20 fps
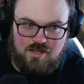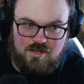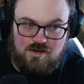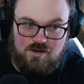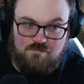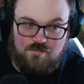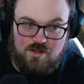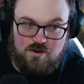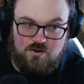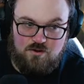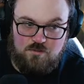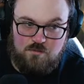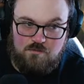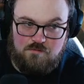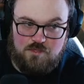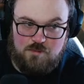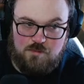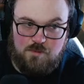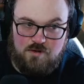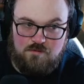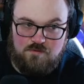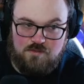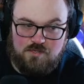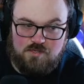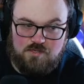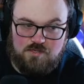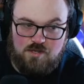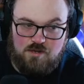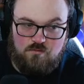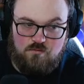I need to find a removal spell for
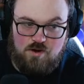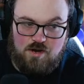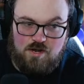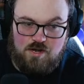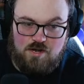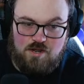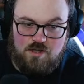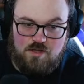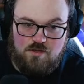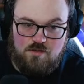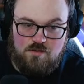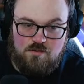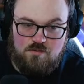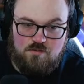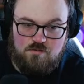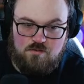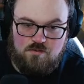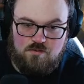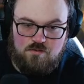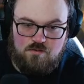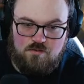this thing right now.